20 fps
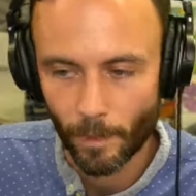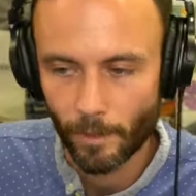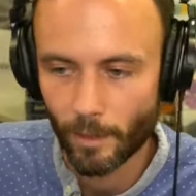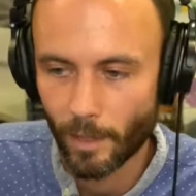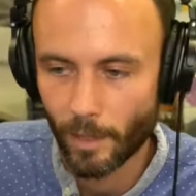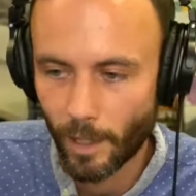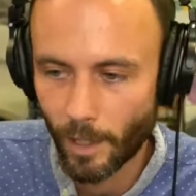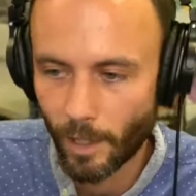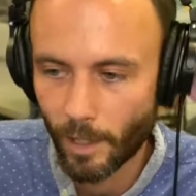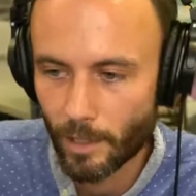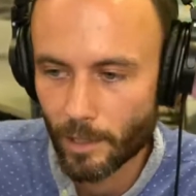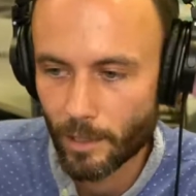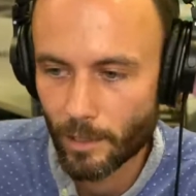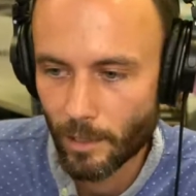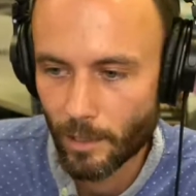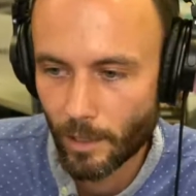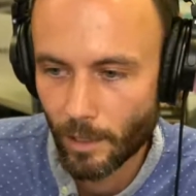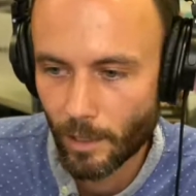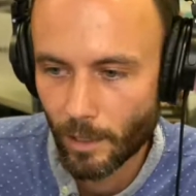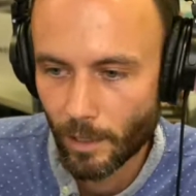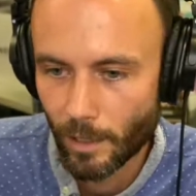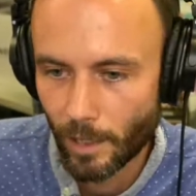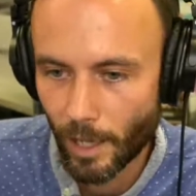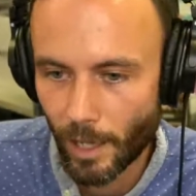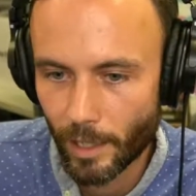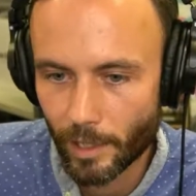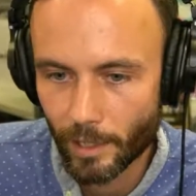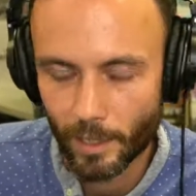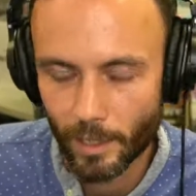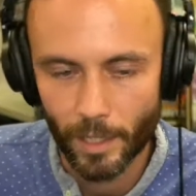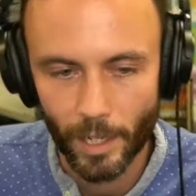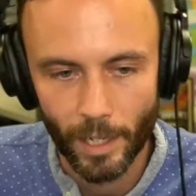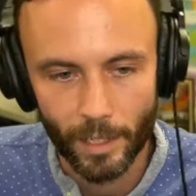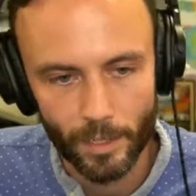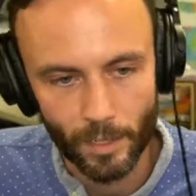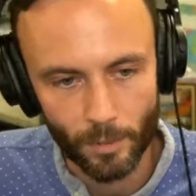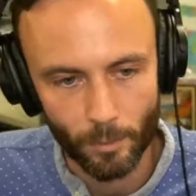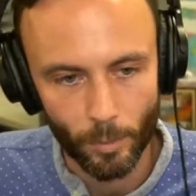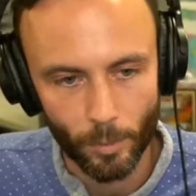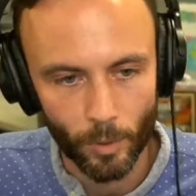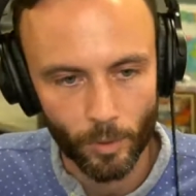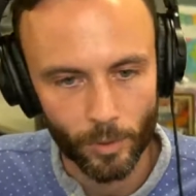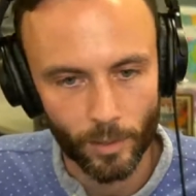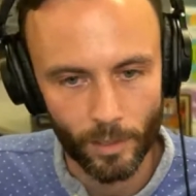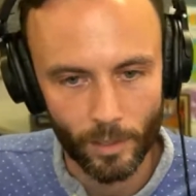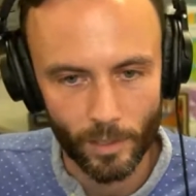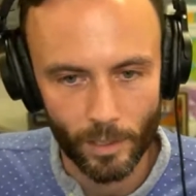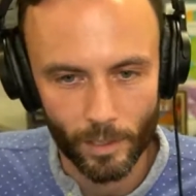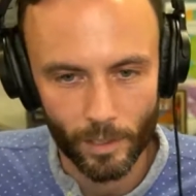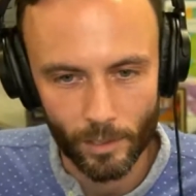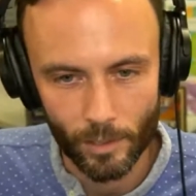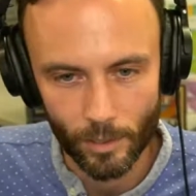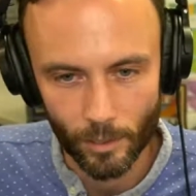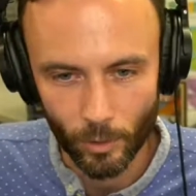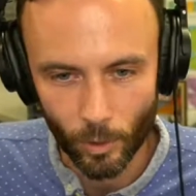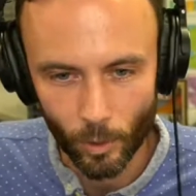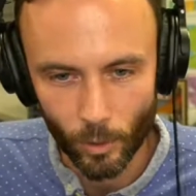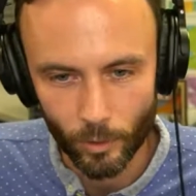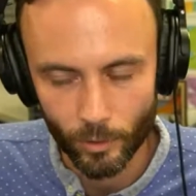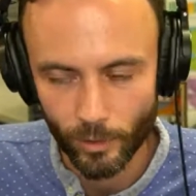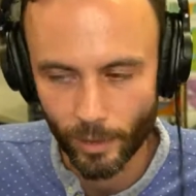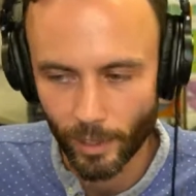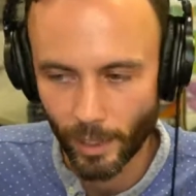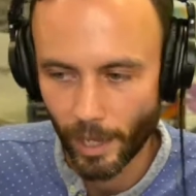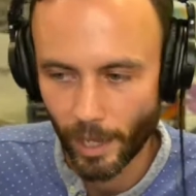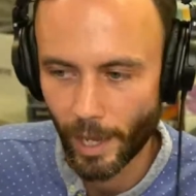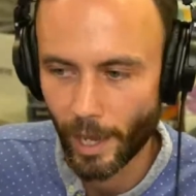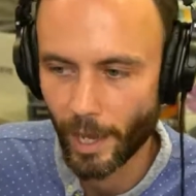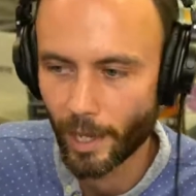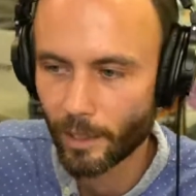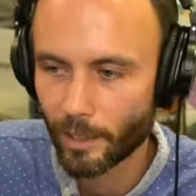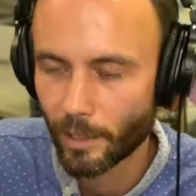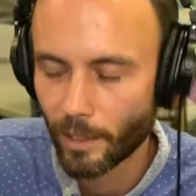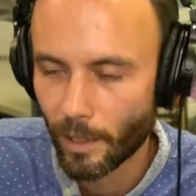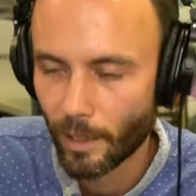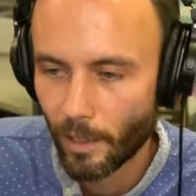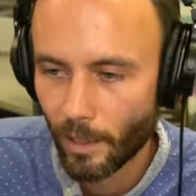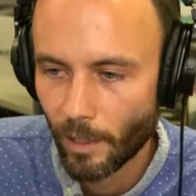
that kind of connected both of these goals that I had.